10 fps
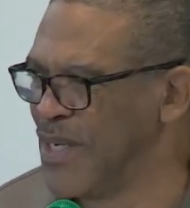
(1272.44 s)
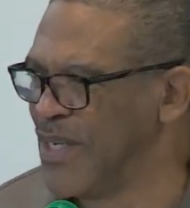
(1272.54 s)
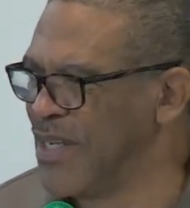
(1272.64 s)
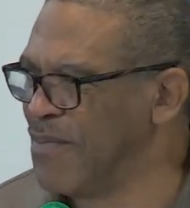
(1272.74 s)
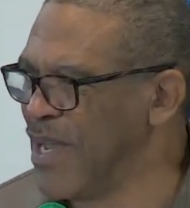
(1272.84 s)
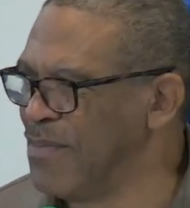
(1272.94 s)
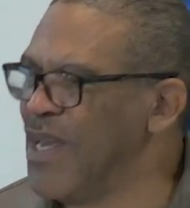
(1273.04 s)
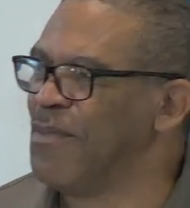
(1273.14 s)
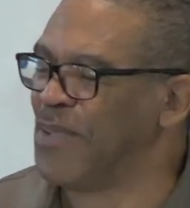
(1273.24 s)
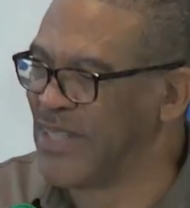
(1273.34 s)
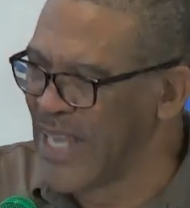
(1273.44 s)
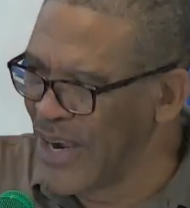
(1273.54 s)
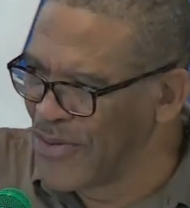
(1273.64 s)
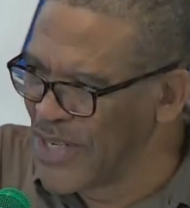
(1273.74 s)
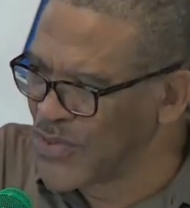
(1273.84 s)
Amen? But
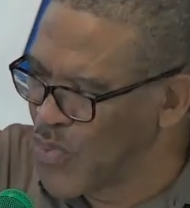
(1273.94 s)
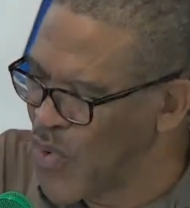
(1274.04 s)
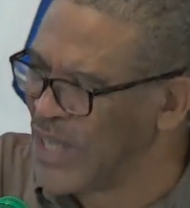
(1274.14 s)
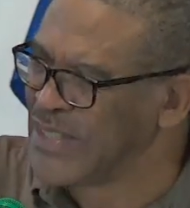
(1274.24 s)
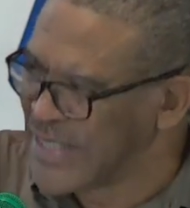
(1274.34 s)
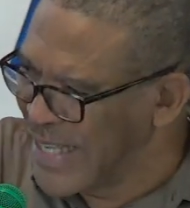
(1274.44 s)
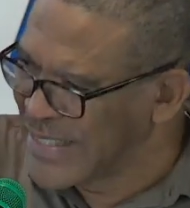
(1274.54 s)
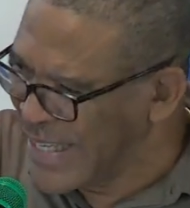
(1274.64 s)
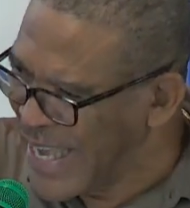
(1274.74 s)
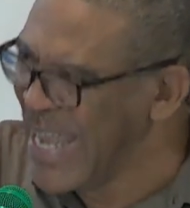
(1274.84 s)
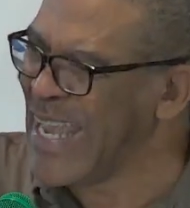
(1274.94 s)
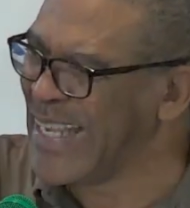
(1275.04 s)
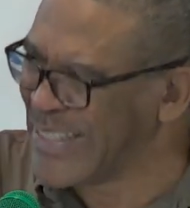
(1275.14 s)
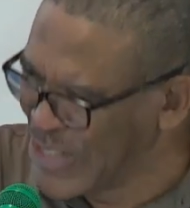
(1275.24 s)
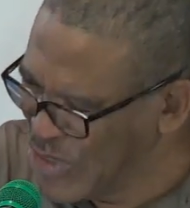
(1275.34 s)
there is one that
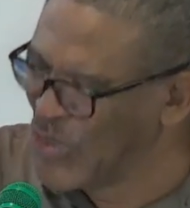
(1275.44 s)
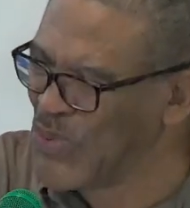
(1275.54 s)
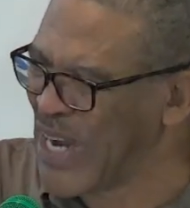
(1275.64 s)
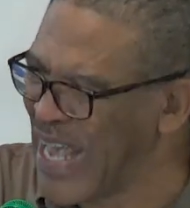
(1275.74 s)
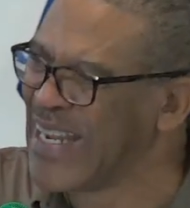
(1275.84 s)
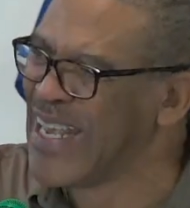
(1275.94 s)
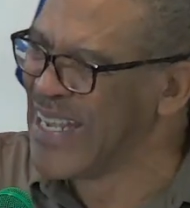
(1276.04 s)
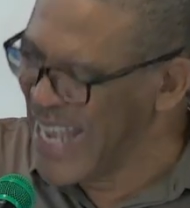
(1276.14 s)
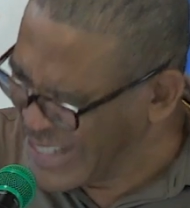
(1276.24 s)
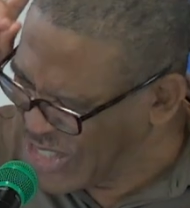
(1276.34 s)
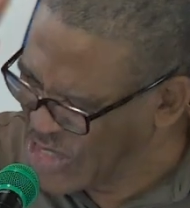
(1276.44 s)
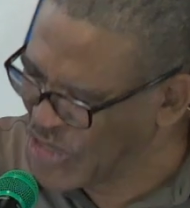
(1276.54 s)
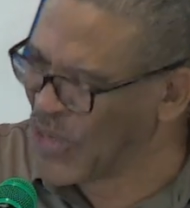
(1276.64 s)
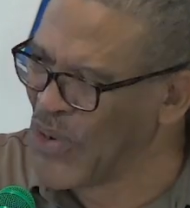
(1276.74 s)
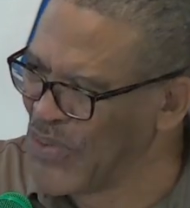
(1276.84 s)
can do that and
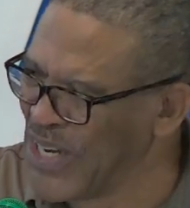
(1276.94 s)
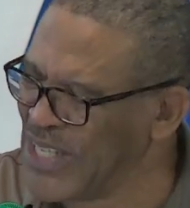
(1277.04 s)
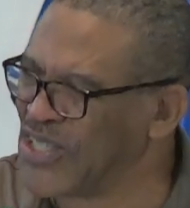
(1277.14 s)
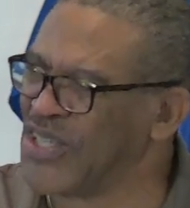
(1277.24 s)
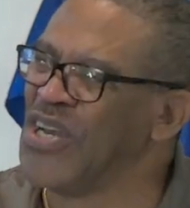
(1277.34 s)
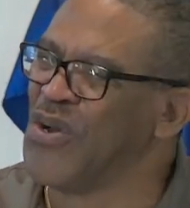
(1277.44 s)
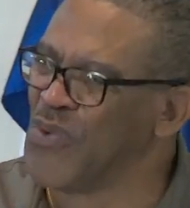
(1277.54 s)
control nature.